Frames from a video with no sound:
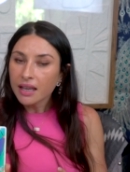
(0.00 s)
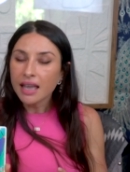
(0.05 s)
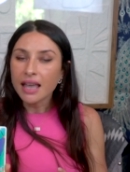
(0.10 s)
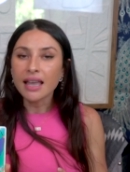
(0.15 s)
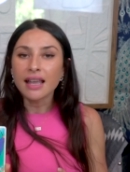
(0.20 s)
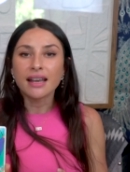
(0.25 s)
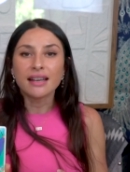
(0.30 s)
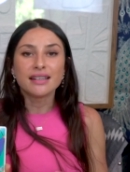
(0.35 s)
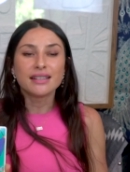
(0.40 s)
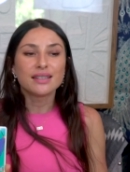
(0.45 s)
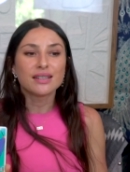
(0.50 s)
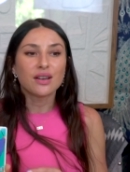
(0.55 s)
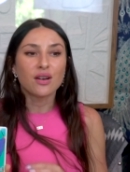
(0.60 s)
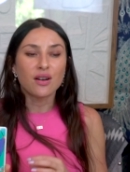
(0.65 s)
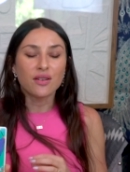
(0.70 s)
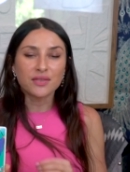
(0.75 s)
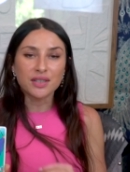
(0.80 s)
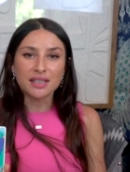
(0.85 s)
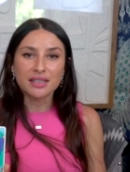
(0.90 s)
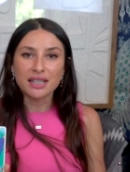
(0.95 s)
And
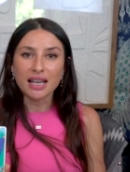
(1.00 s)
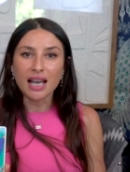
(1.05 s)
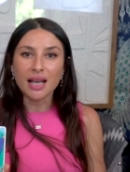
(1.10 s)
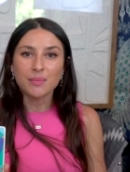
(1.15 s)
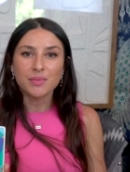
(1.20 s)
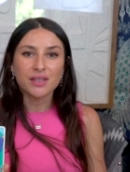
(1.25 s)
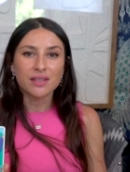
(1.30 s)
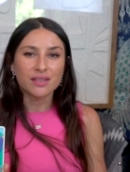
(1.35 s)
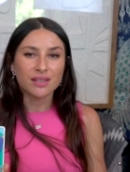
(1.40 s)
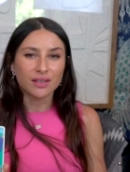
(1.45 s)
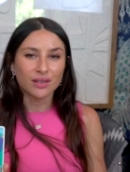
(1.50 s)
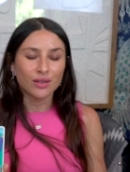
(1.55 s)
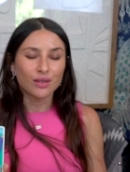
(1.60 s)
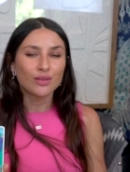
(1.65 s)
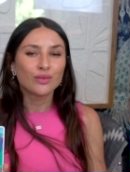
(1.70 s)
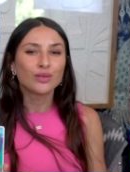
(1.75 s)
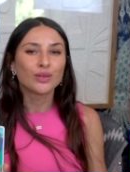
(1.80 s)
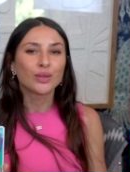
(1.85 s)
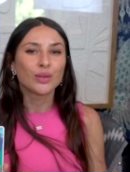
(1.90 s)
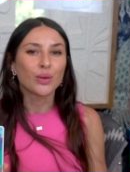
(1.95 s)
oftentimes there's a lot
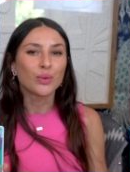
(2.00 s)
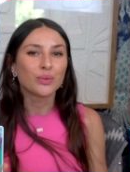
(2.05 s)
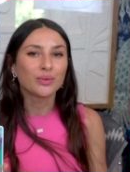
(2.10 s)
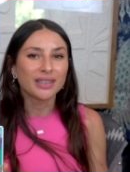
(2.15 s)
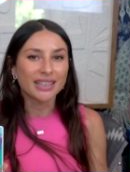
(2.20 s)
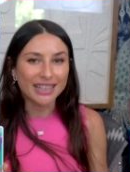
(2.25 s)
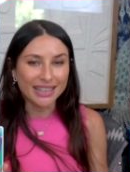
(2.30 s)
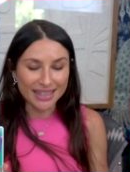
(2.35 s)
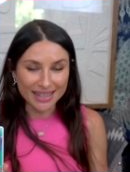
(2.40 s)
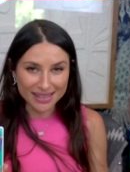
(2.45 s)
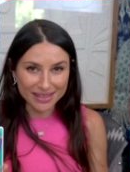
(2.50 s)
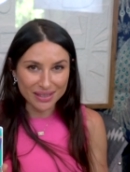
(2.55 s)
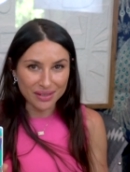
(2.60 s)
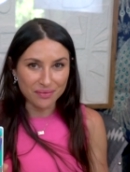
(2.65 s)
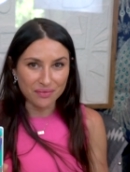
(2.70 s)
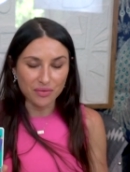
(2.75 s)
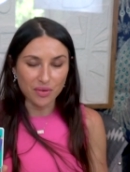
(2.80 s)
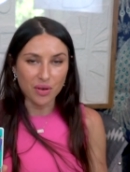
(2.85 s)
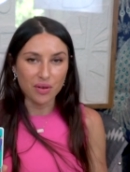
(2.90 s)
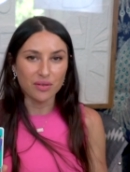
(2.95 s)
of loneliness
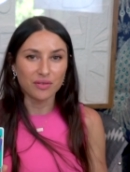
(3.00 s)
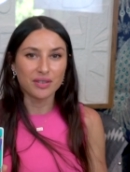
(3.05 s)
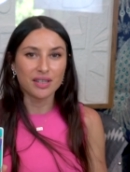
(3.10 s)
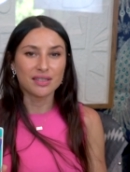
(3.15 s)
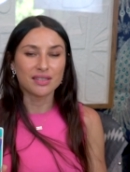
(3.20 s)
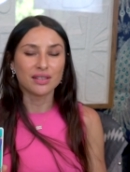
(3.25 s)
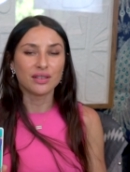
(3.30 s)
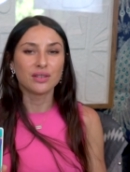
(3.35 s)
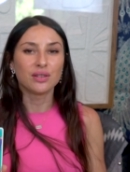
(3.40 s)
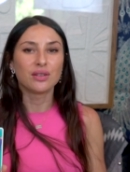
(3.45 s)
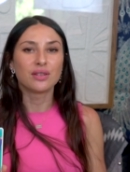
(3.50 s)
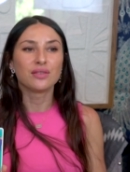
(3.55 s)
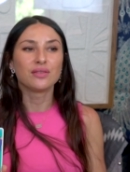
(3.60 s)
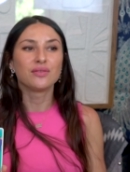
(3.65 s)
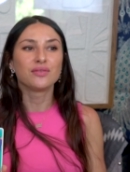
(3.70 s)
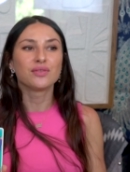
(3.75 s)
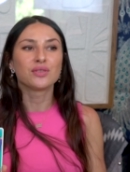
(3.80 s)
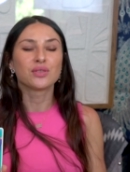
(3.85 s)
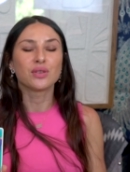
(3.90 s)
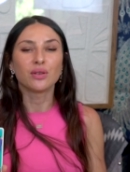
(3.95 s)
involved. There's a lot of
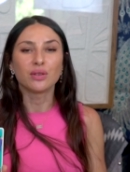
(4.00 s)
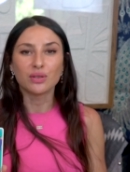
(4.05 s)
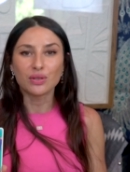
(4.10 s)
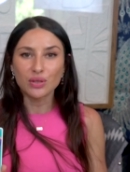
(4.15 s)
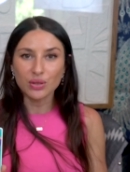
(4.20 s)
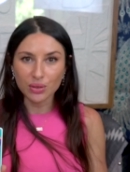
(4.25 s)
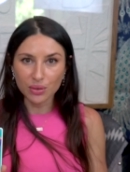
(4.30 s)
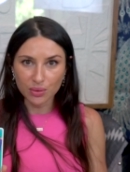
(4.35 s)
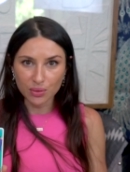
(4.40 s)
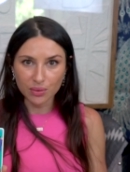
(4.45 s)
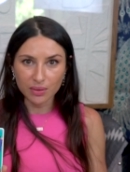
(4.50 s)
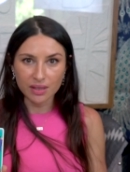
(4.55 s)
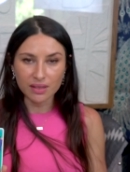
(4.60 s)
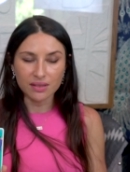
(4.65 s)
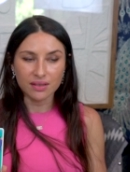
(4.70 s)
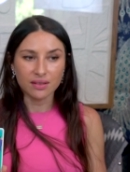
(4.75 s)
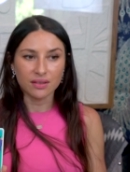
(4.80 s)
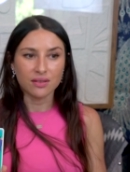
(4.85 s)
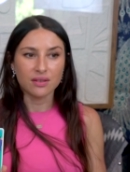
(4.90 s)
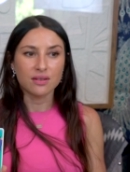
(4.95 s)
solitude. There's
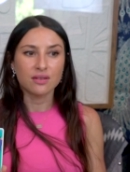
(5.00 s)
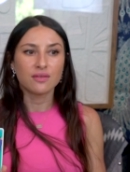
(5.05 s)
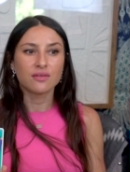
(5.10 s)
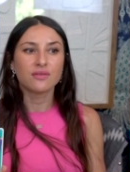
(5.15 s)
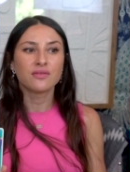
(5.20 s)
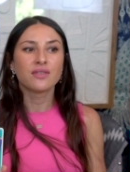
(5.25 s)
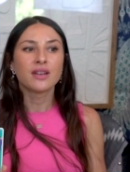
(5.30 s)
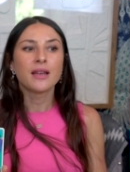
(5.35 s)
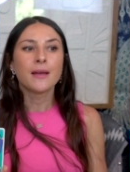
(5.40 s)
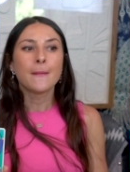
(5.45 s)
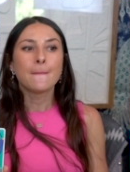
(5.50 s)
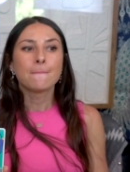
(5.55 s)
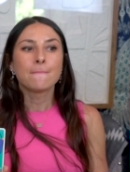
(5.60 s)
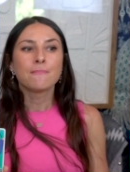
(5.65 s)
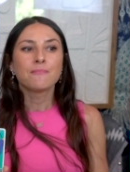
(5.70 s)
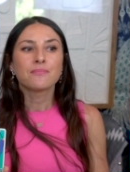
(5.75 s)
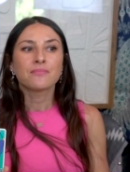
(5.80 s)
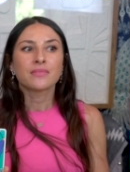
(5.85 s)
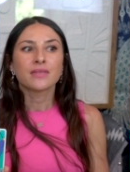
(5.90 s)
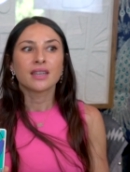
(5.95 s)
a lot of
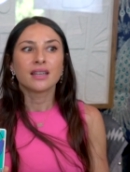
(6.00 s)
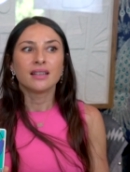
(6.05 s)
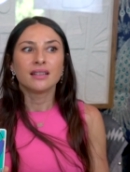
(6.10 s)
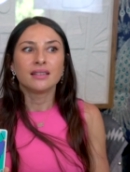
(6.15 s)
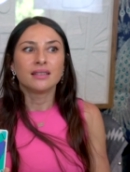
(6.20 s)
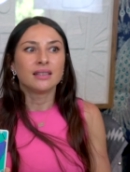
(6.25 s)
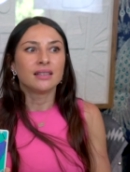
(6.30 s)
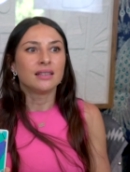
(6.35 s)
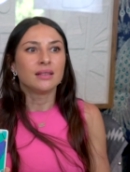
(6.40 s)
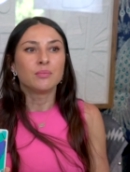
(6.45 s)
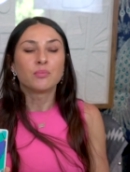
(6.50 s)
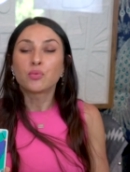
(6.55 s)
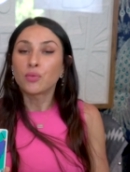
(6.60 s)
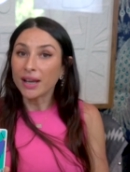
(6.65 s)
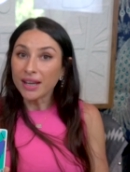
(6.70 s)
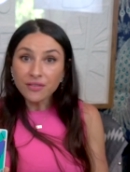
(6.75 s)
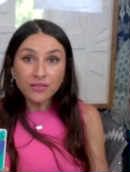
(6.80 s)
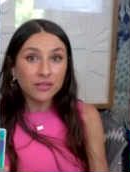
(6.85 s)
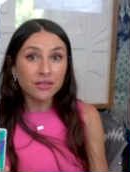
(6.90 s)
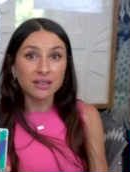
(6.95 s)
uh,
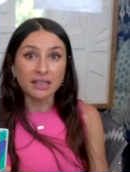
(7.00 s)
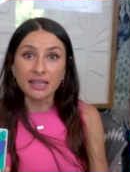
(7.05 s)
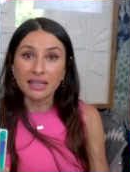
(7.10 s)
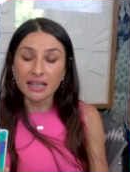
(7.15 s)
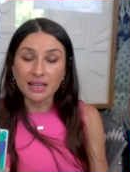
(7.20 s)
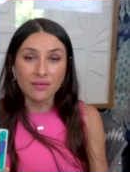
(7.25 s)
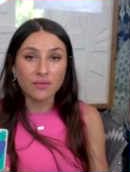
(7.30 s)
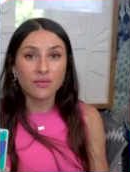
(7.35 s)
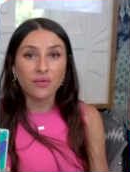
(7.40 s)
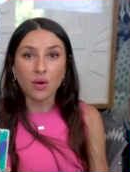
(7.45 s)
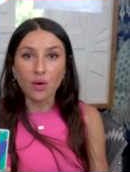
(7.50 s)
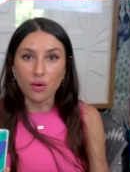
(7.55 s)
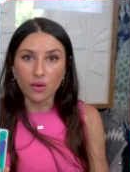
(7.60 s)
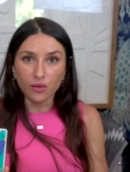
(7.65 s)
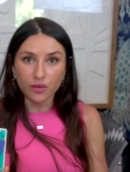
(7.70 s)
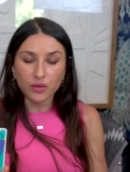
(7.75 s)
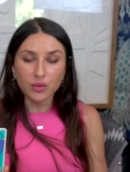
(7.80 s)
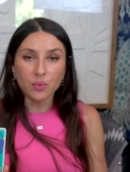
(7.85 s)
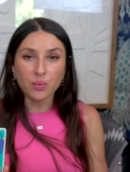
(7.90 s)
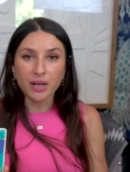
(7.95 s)
bravery
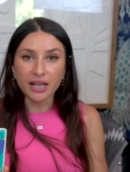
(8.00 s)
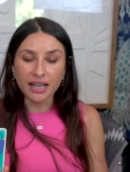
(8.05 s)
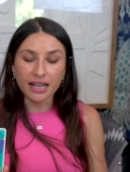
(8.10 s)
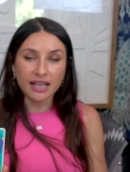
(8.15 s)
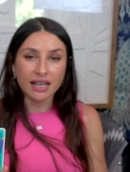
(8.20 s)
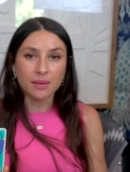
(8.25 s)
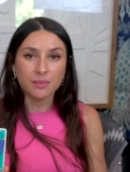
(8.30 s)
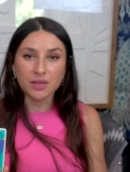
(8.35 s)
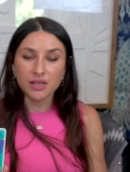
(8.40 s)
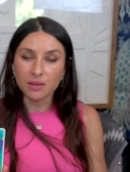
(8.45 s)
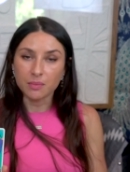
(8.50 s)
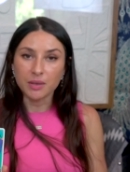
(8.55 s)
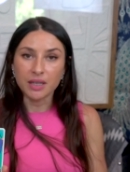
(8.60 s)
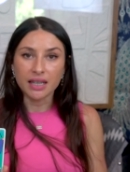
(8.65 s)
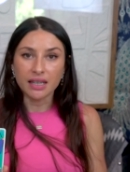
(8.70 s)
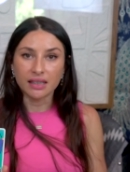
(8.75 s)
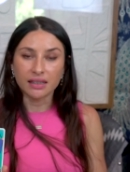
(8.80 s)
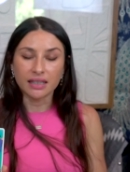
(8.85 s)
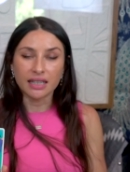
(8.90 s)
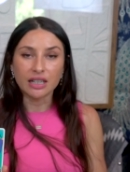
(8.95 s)
involved when it comes to
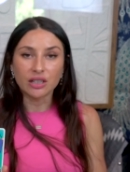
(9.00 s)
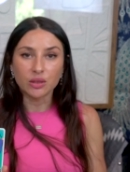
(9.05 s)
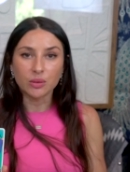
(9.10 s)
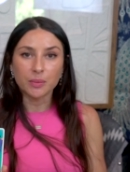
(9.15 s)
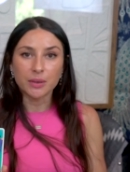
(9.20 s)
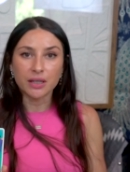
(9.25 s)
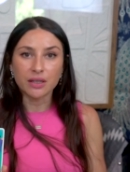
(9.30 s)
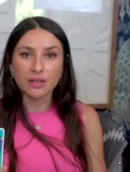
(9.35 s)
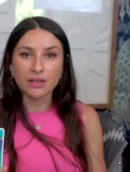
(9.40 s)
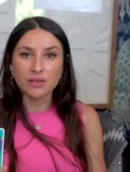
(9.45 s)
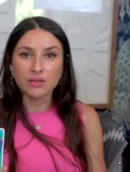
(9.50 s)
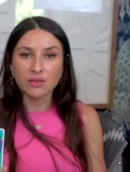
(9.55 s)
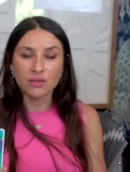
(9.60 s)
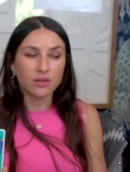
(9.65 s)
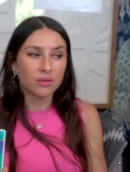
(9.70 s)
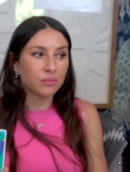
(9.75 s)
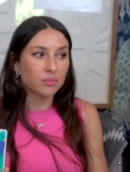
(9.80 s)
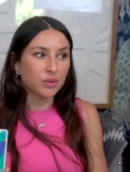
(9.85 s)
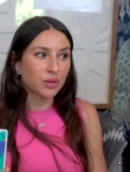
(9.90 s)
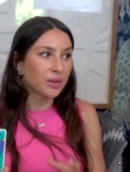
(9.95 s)
being a leader because
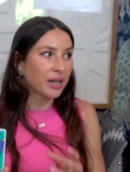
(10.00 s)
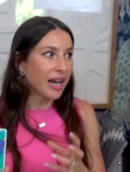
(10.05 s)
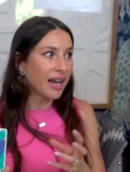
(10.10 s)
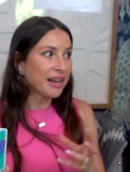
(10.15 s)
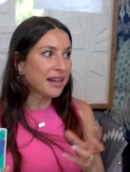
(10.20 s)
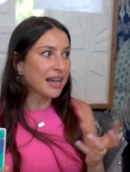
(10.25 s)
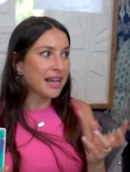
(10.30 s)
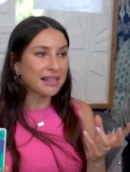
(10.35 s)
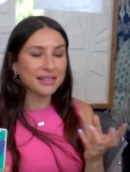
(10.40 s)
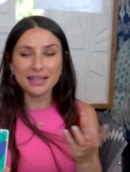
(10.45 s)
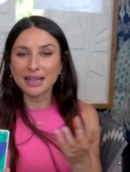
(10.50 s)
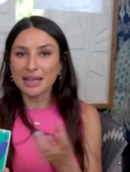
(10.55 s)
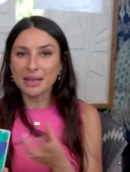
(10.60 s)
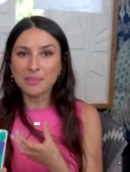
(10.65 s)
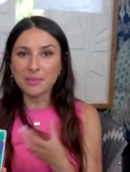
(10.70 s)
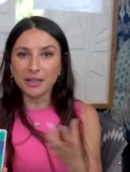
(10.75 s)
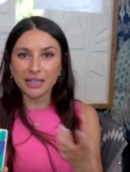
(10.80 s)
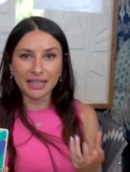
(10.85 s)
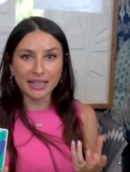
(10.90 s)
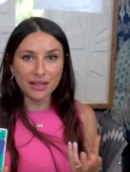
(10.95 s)
no, you can't ask
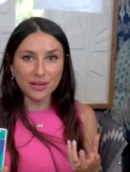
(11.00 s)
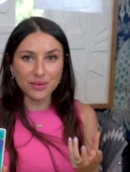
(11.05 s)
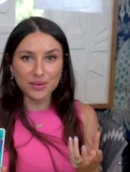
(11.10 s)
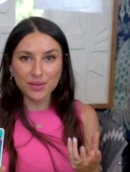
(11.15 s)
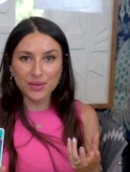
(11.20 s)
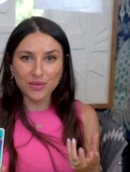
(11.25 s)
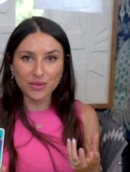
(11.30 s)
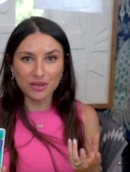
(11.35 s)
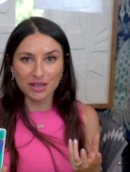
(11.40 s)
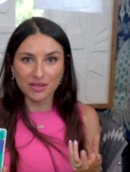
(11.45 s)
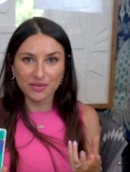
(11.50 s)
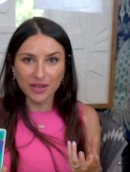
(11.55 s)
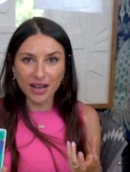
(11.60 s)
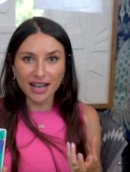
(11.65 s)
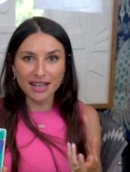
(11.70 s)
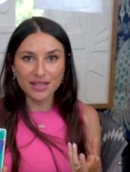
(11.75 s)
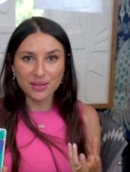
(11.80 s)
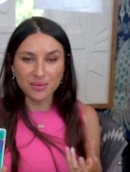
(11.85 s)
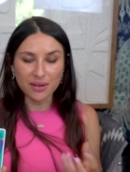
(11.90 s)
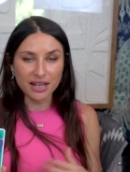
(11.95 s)
anybody else for
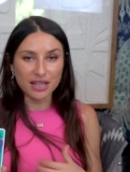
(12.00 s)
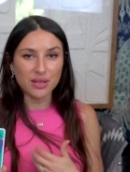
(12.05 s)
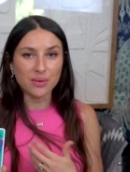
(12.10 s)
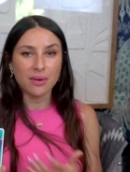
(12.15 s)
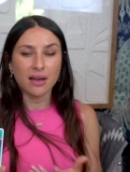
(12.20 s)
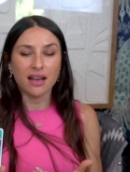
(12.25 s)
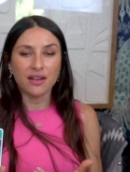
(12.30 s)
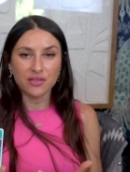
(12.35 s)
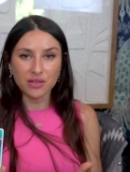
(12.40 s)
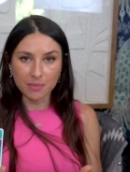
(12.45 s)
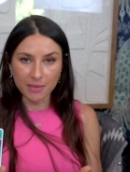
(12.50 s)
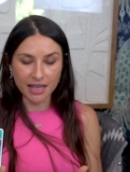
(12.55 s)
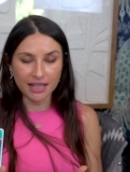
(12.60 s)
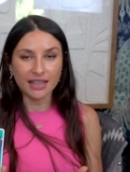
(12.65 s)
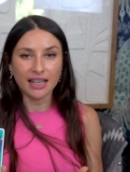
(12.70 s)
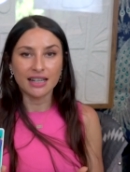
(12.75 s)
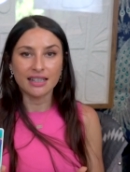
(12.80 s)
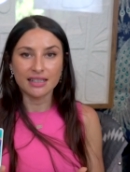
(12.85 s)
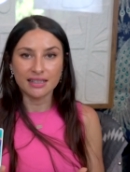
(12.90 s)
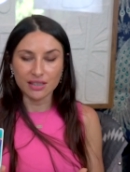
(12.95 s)
advice, right? You have to make
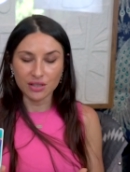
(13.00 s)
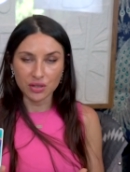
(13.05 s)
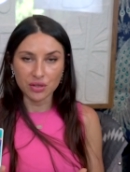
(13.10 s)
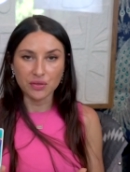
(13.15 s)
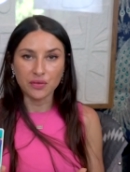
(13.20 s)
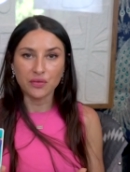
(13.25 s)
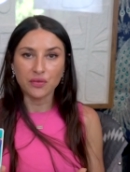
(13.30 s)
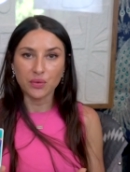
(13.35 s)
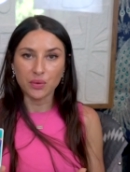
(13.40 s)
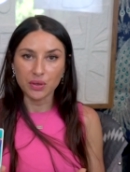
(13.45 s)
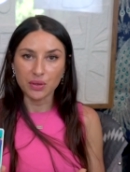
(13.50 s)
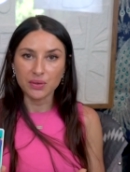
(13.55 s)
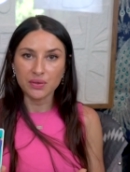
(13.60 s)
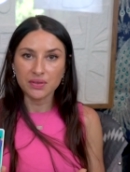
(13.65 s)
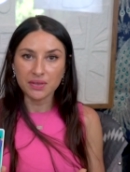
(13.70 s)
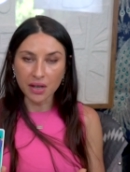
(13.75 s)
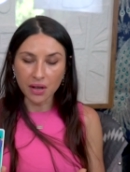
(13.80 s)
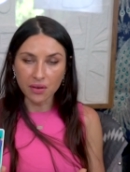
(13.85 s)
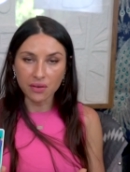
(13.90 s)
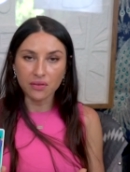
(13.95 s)
that decision for
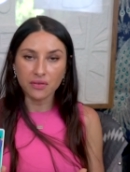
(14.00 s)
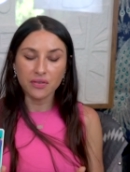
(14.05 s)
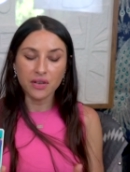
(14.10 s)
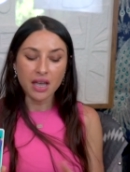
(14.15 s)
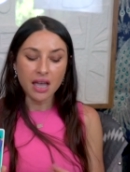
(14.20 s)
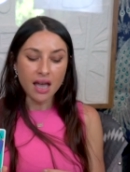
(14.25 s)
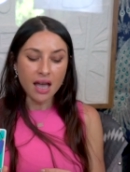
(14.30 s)
yourself.